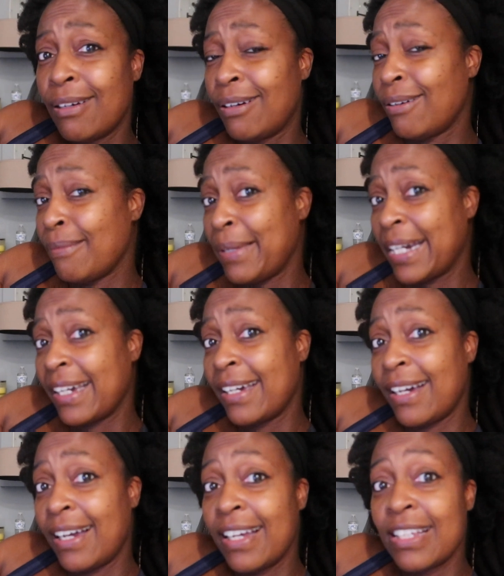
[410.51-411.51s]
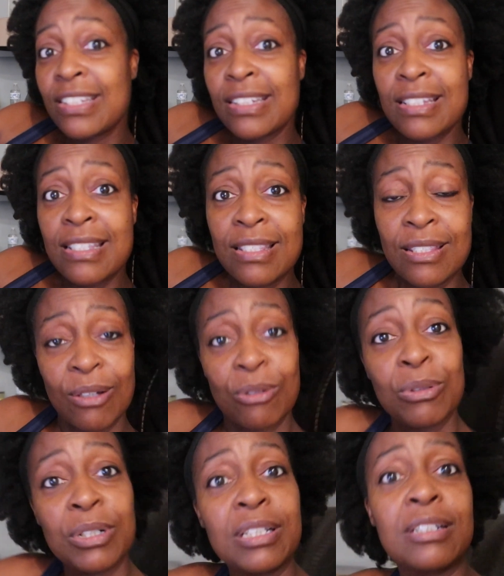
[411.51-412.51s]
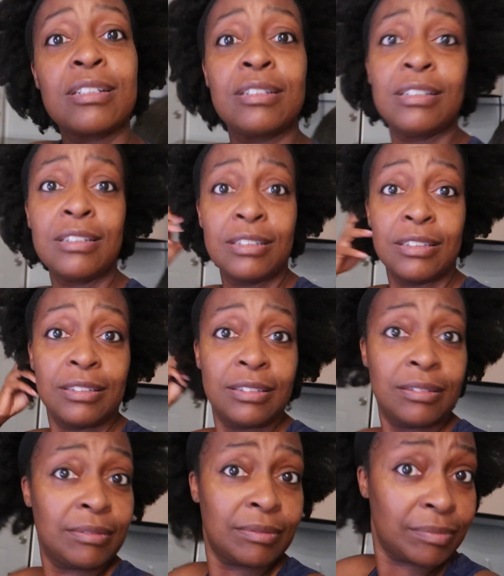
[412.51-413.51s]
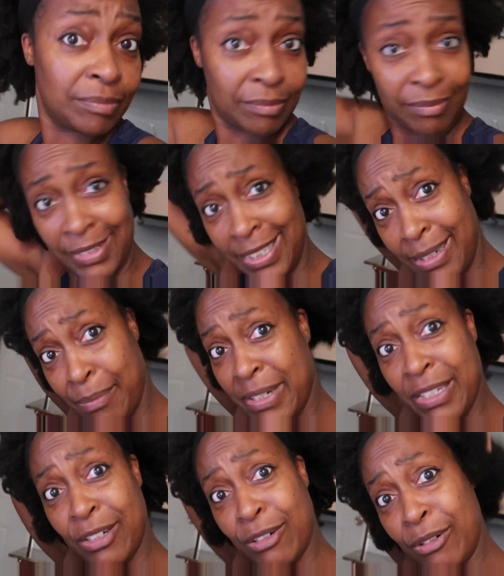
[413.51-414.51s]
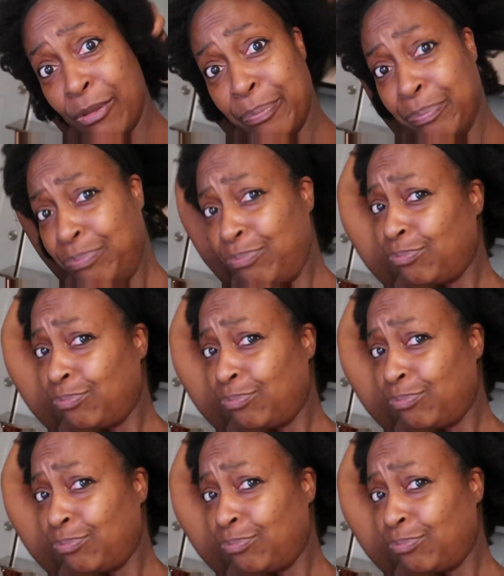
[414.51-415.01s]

Oh my gosh, it's so good. I got my little